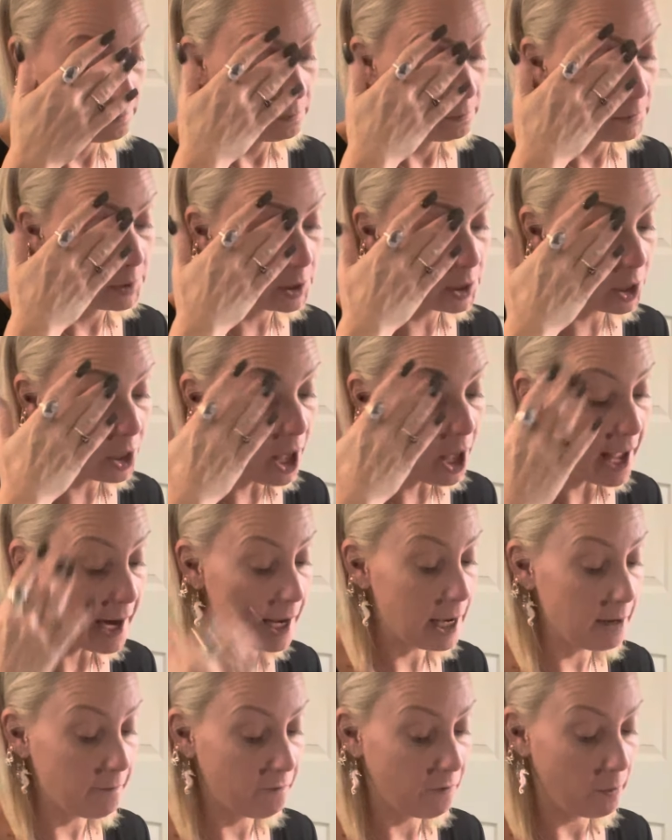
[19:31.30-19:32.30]
There's a lot of
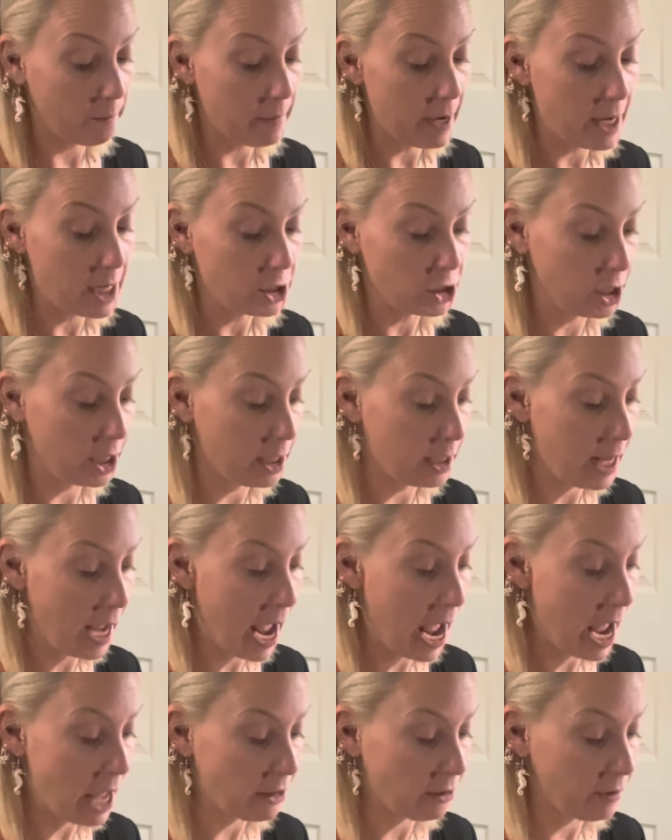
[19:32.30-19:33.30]
information
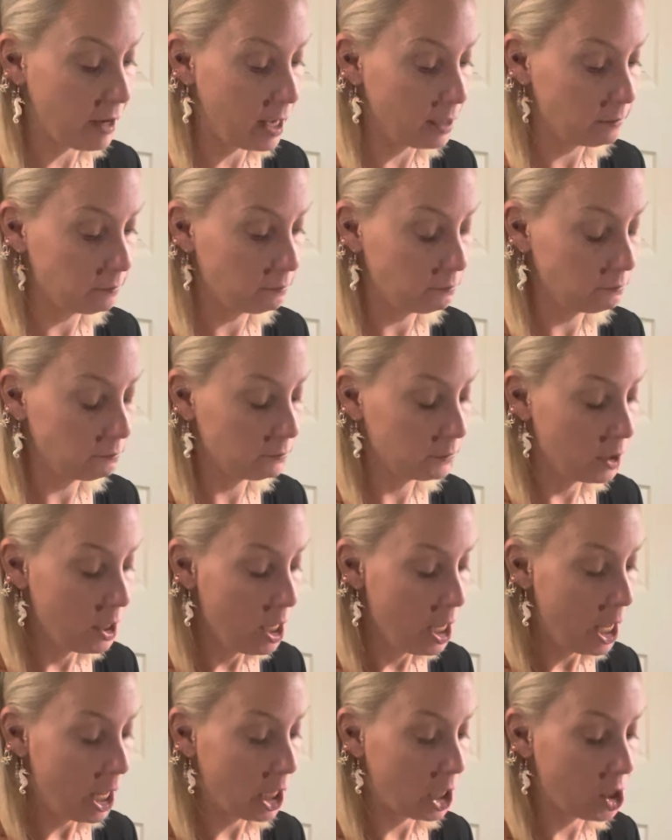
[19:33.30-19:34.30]
gathering
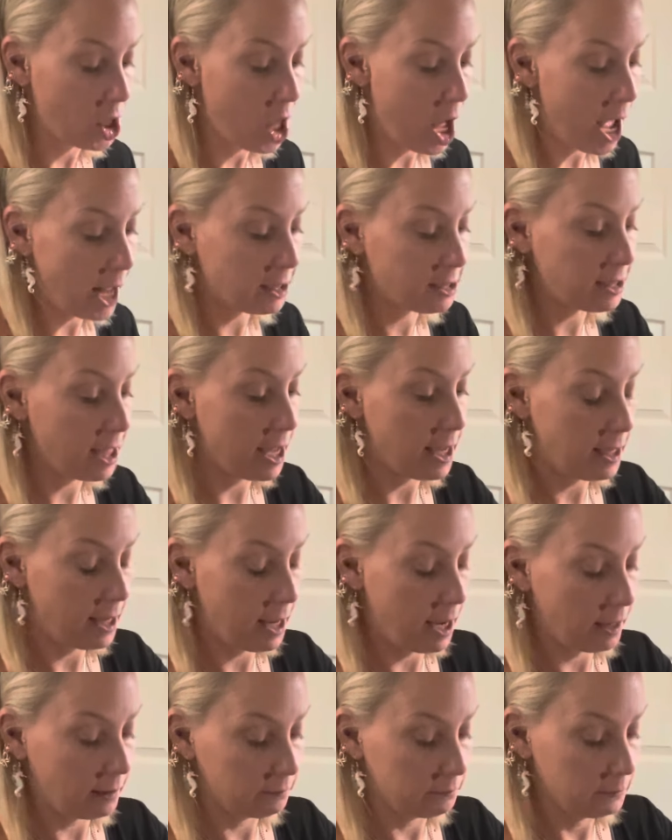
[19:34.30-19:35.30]
and a lot of
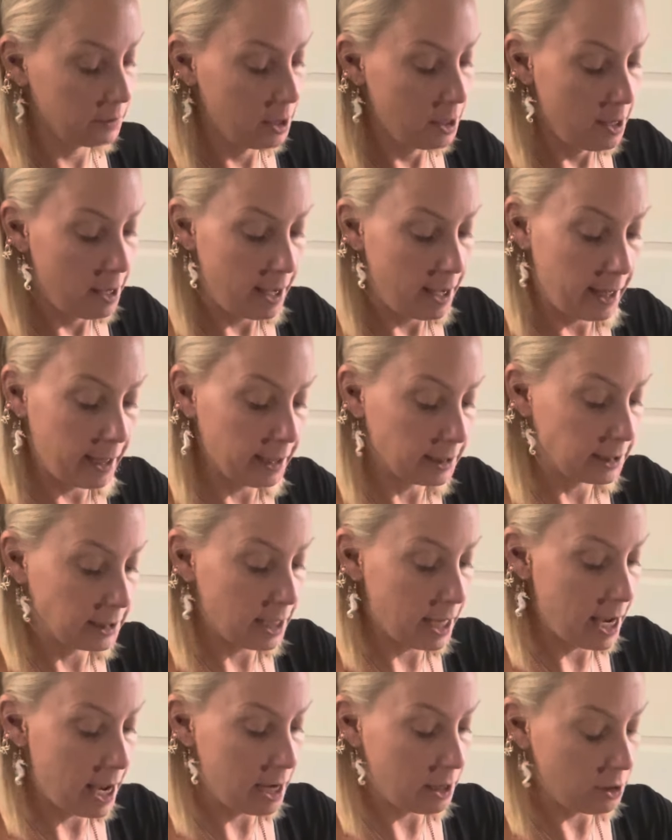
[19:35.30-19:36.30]
thinking. And it's
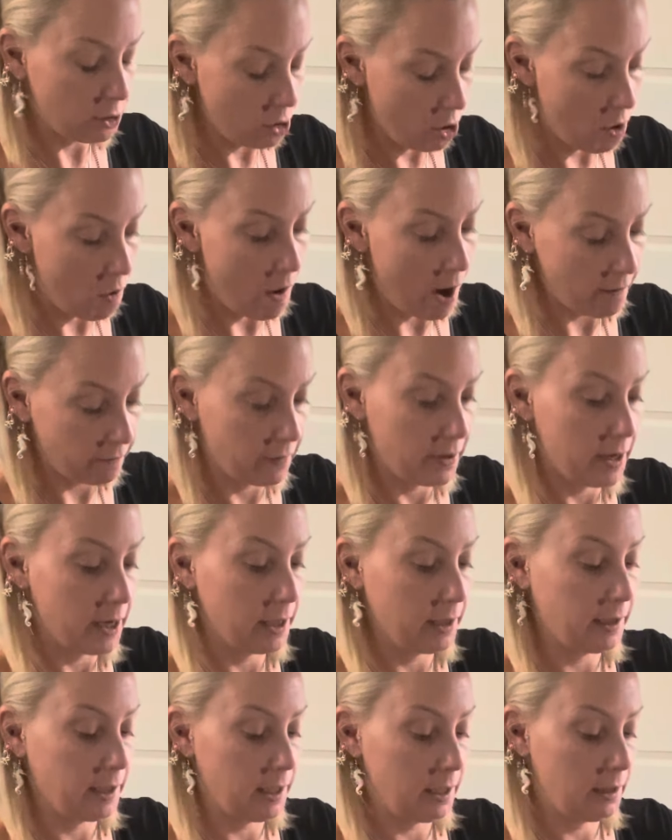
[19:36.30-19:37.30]
like, no, I
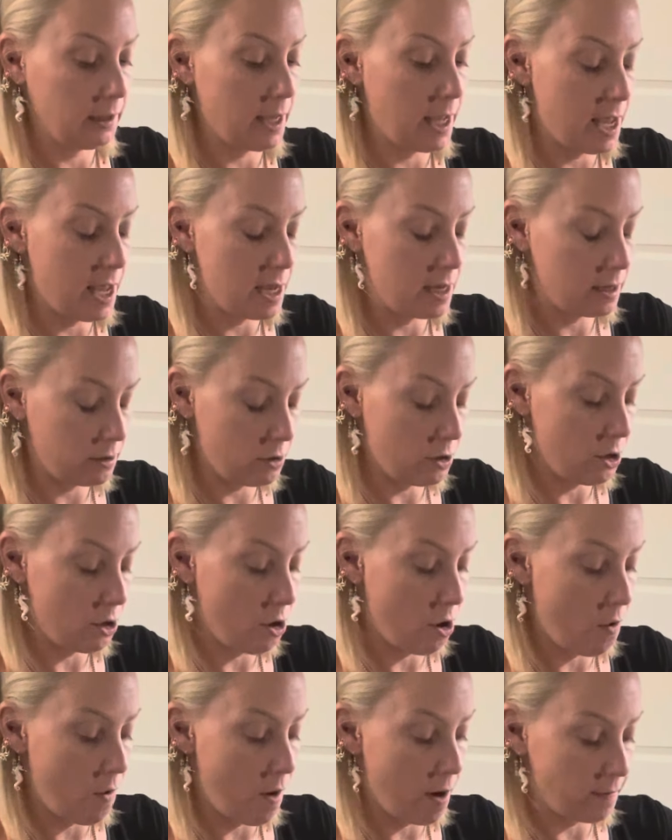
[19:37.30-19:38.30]
really, like, you
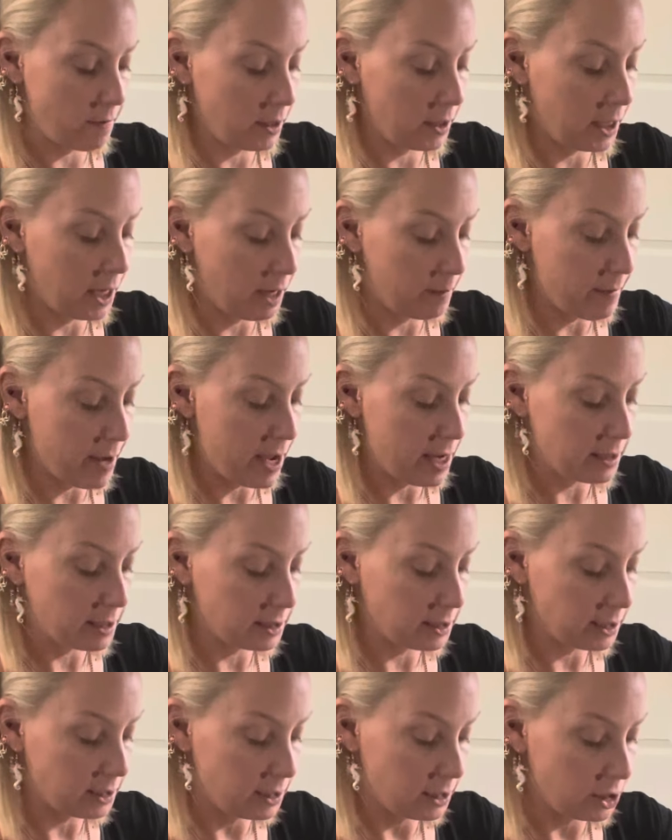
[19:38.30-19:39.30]
know, I really got to make this
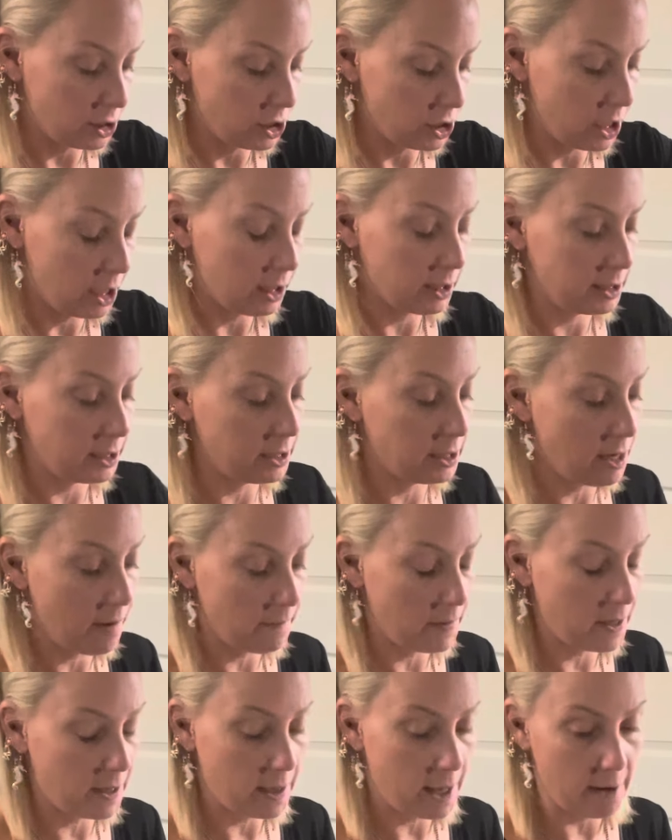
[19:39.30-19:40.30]
decision. This is
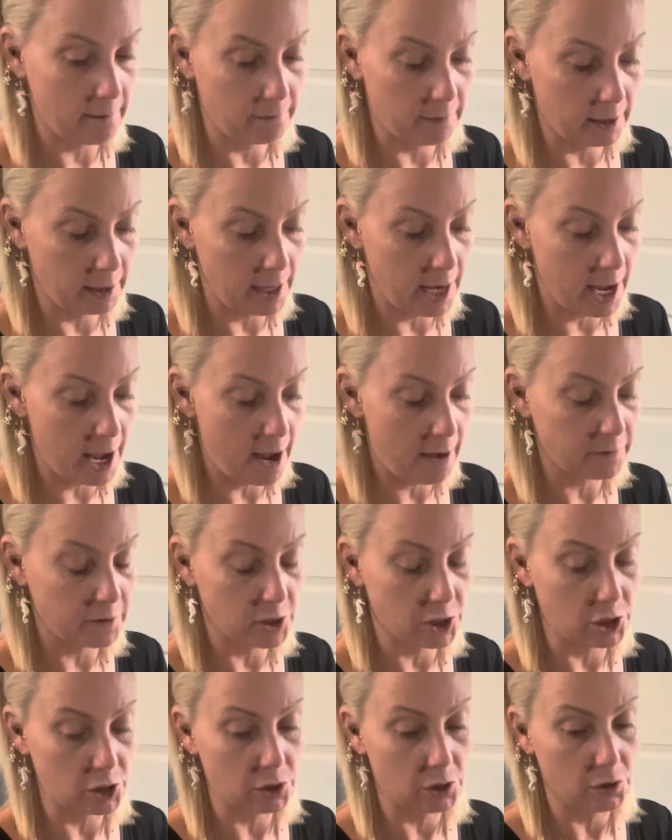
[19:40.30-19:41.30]
something that I really have to
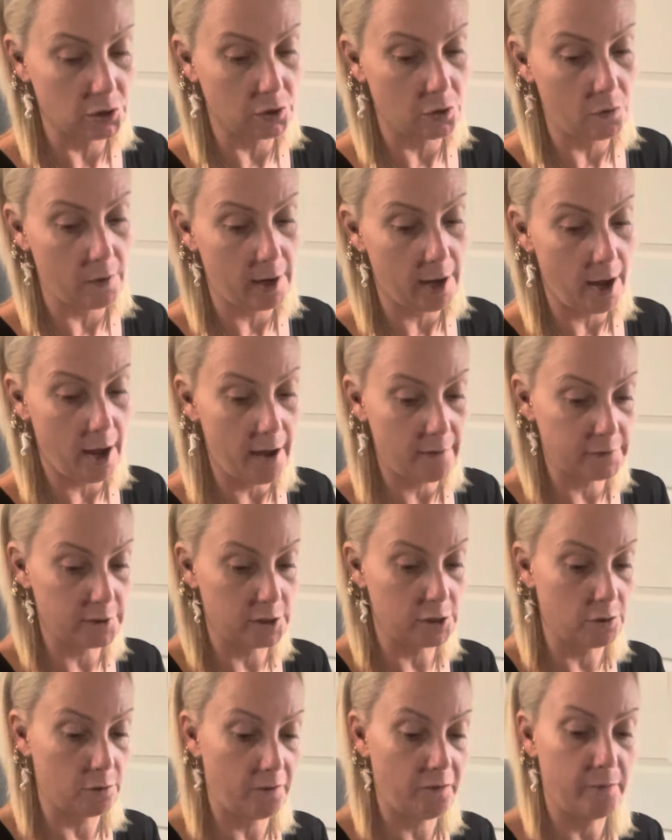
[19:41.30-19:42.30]
do, and I have to
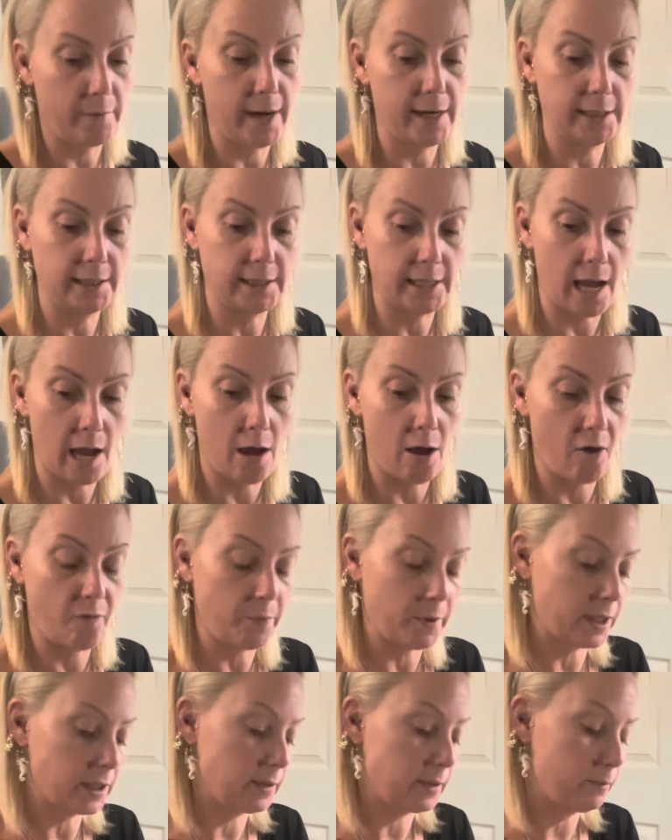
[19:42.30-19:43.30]
do it for myself
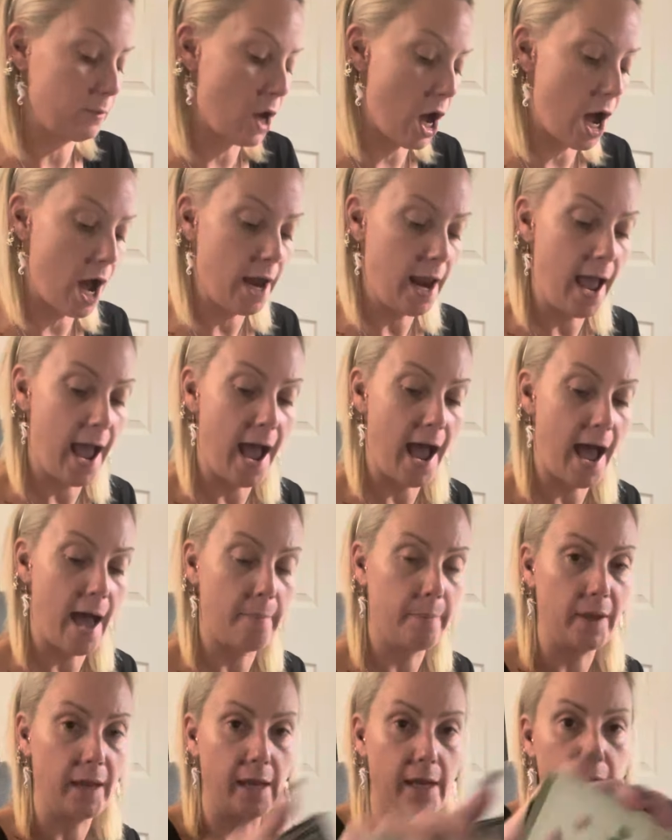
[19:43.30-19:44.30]
because I'm not
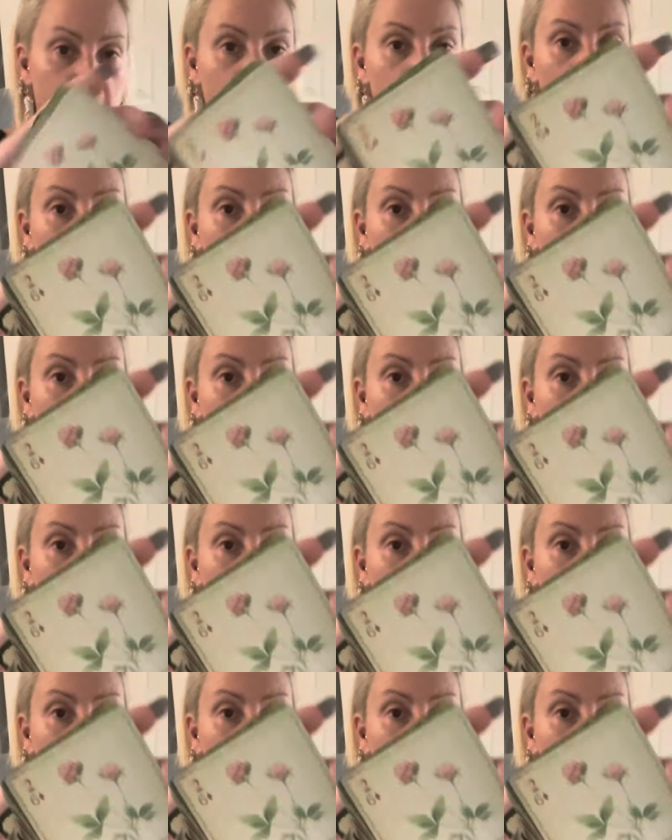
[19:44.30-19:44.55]
happy.